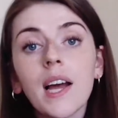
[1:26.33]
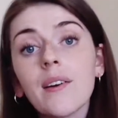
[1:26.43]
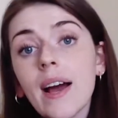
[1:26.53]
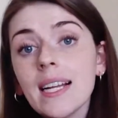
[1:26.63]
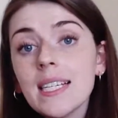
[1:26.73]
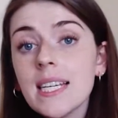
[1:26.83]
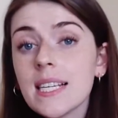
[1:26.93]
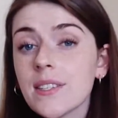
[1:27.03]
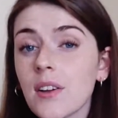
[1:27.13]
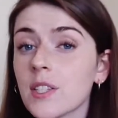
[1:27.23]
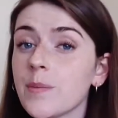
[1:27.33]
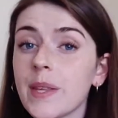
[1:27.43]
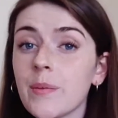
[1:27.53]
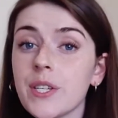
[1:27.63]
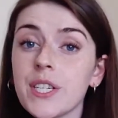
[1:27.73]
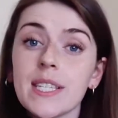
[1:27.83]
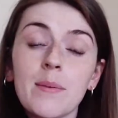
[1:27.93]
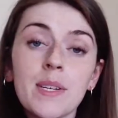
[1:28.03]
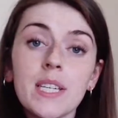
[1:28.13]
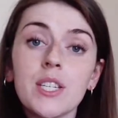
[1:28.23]
Chirality is not something which is
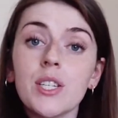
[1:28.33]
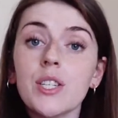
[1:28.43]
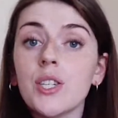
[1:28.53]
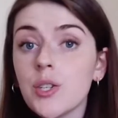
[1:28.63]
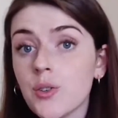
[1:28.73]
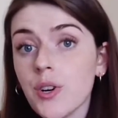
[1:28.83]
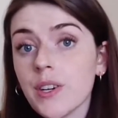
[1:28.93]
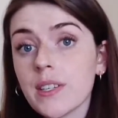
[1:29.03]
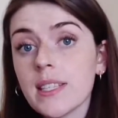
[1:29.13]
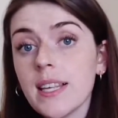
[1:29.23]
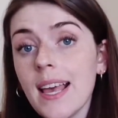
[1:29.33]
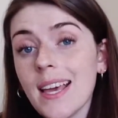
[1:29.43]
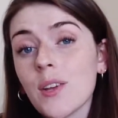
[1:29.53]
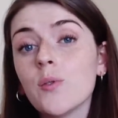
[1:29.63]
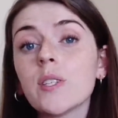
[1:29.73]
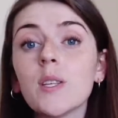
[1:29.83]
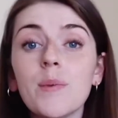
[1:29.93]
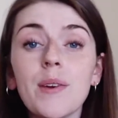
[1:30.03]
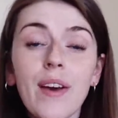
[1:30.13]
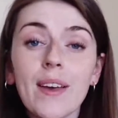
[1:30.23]
limited to drugs. It can also
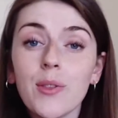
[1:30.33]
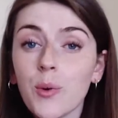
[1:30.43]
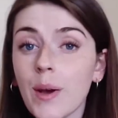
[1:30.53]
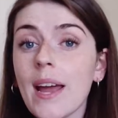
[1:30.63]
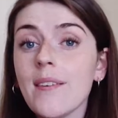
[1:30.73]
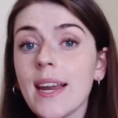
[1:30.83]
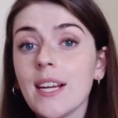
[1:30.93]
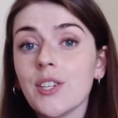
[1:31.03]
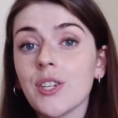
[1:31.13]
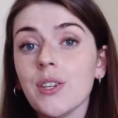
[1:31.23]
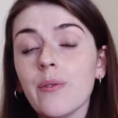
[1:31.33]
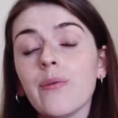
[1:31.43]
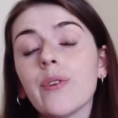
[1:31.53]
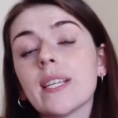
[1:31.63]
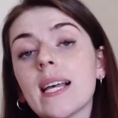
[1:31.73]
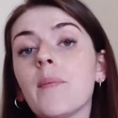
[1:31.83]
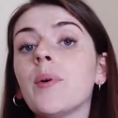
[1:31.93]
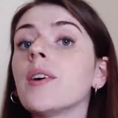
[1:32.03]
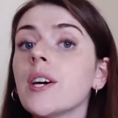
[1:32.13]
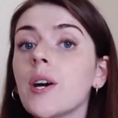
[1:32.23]
be found throughout nature. For
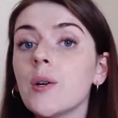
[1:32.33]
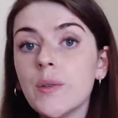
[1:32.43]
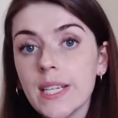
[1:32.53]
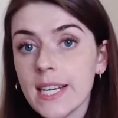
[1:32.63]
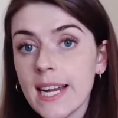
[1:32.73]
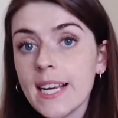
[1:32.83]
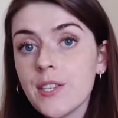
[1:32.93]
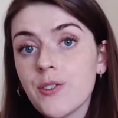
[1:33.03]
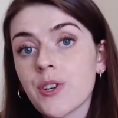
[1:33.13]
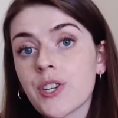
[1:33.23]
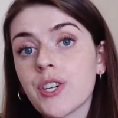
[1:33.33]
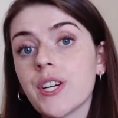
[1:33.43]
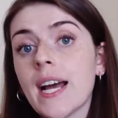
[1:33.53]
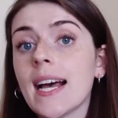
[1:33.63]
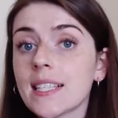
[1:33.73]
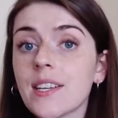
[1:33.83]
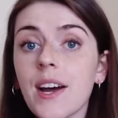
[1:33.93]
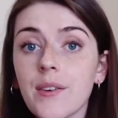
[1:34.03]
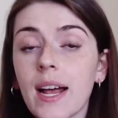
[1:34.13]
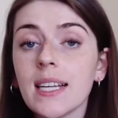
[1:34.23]
example, our own DNA structure has
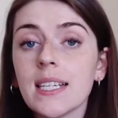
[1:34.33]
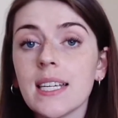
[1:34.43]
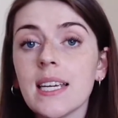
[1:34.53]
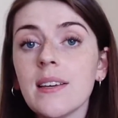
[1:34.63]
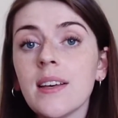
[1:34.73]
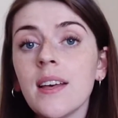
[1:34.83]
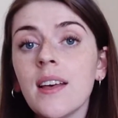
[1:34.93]
chirality.